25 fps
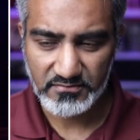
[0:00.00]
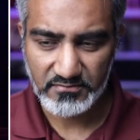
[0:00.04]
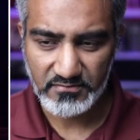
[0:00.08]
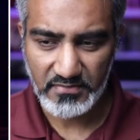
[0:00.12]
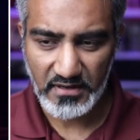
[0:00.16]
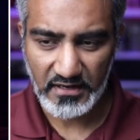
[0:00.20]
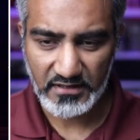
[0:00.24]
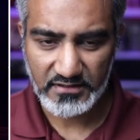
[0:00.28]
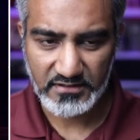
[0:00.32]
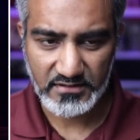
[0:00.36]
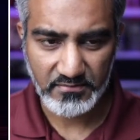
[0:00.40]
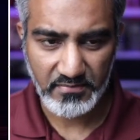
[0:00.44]

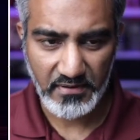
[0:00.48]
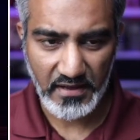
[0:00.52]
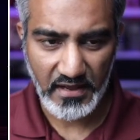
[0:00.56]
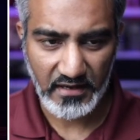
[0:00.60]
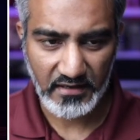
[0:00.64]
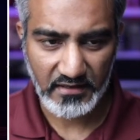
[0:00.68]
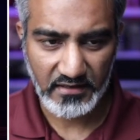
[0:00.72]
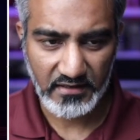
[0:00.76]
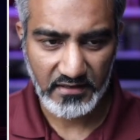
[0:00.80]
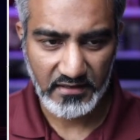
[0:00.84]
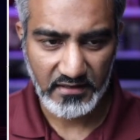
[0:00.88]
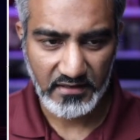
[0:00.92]
back to
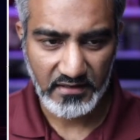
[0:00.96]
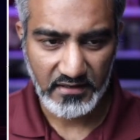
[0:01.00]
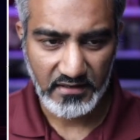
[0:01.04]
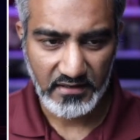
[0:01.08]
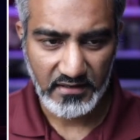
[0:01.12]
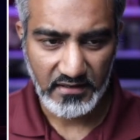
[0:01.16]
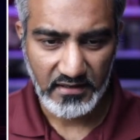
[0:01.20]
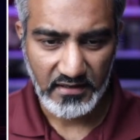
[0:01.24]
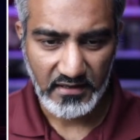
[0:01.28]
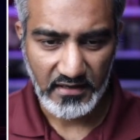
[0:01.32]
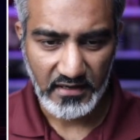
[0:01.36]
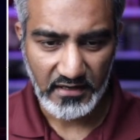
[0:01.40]
back.
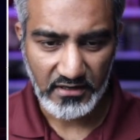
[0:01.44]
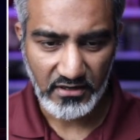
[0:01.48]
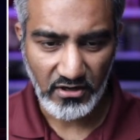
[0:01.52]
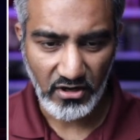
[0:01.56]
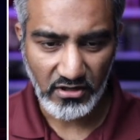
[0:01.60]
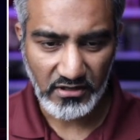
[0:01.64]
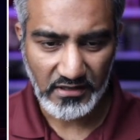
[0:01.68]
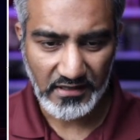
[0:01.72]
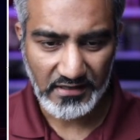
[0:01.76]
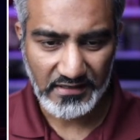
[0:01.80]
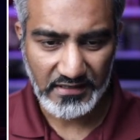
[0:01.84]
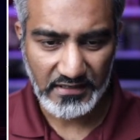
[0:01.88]
And
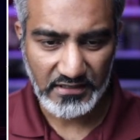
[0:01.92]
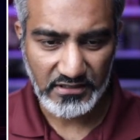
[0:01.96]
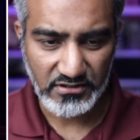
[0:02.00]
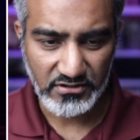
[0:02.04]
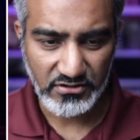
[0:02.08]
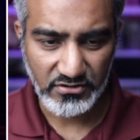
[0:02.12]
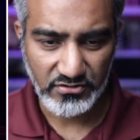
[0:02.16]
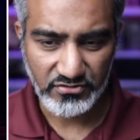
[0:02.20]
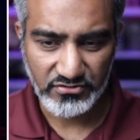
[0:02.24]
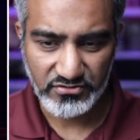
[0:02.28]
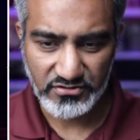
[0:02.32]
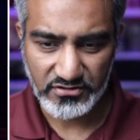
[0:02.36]
all I need to do is